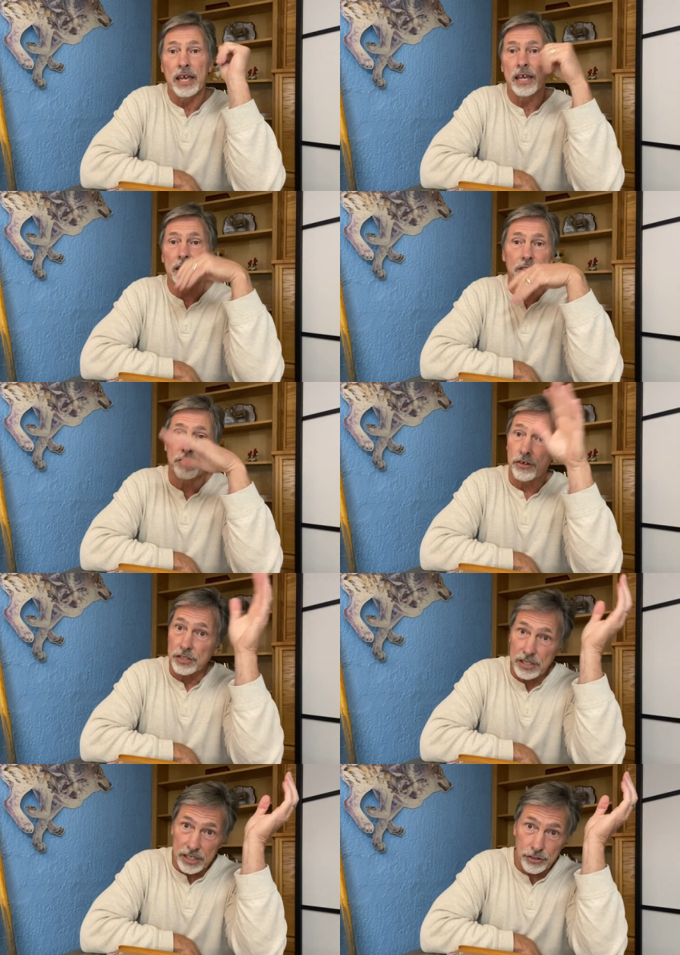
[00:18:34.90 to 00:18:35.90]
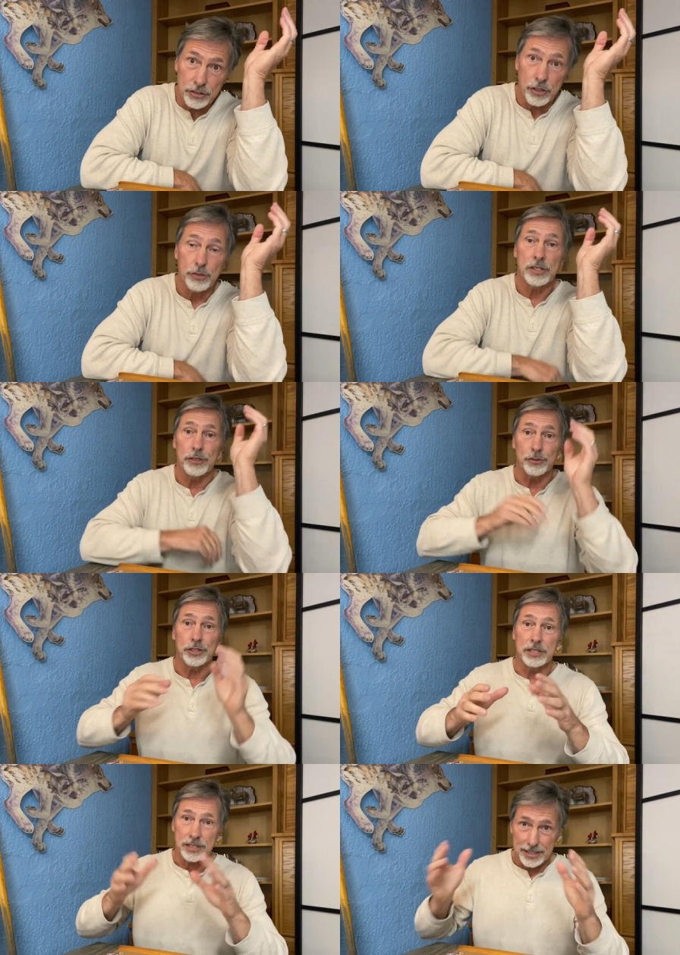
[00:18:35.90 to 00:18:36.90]
and as far as nature goes, I know
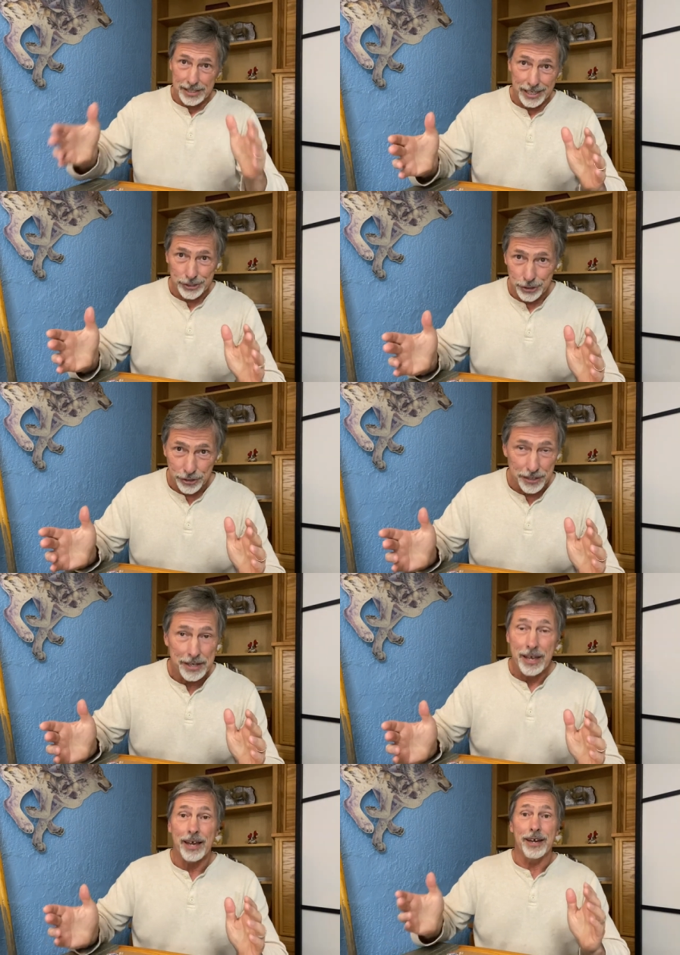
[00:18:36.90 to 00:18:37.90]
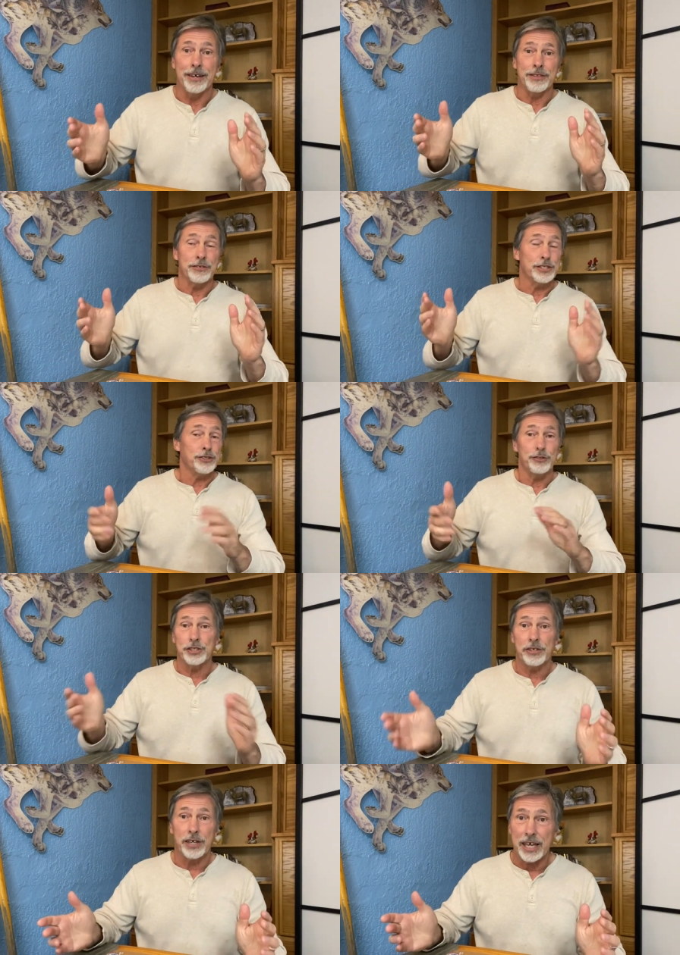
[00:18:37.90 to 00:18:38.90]
she's into nature. Uh, there is no
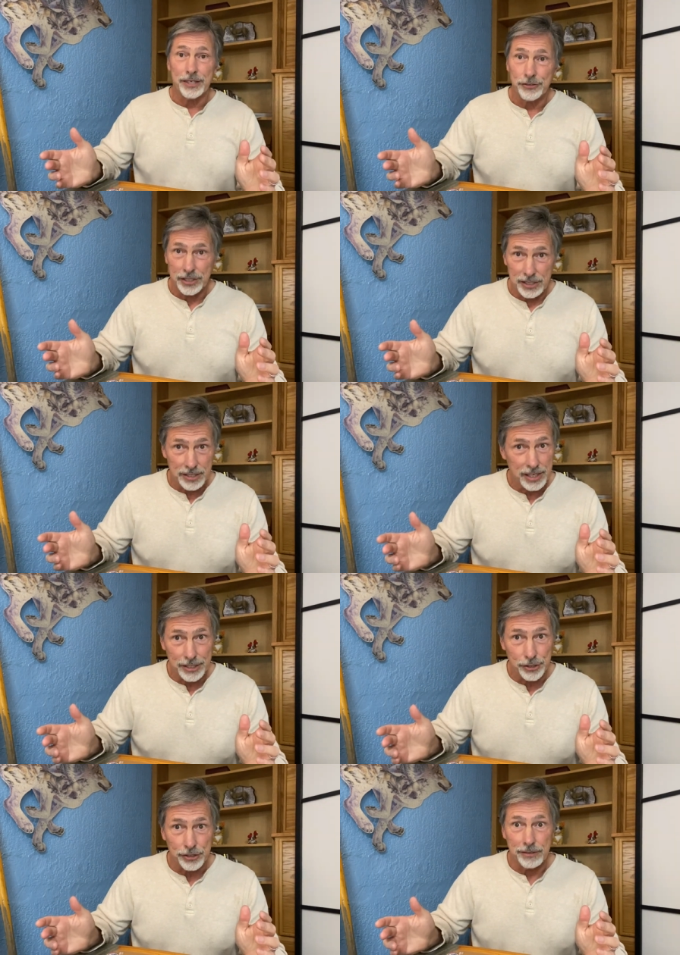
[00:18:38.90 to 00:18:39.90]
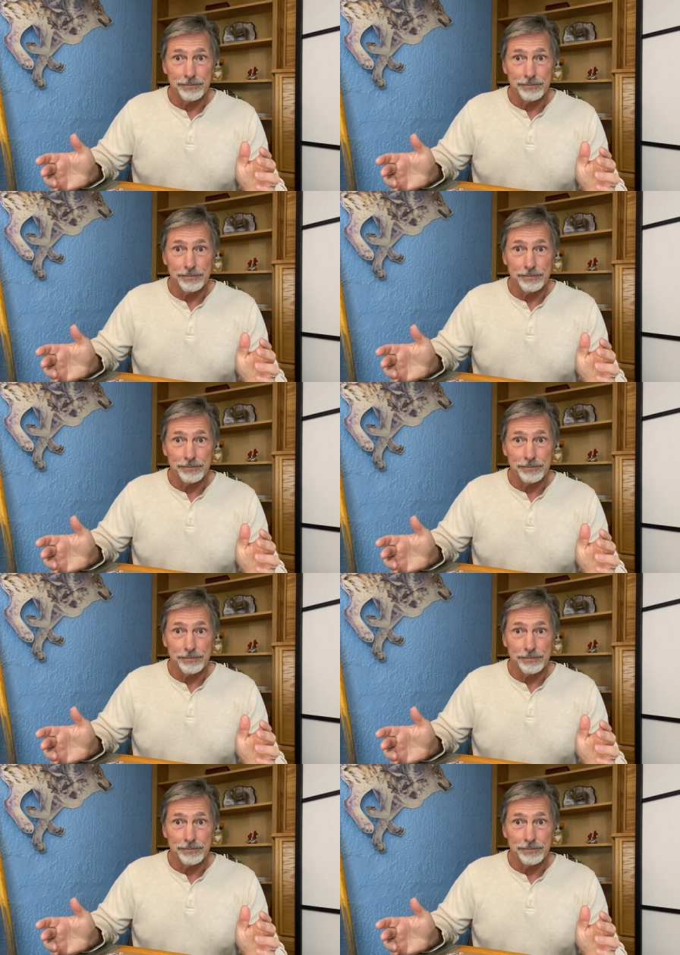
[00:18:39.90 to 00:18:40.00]
geriatrics in nature.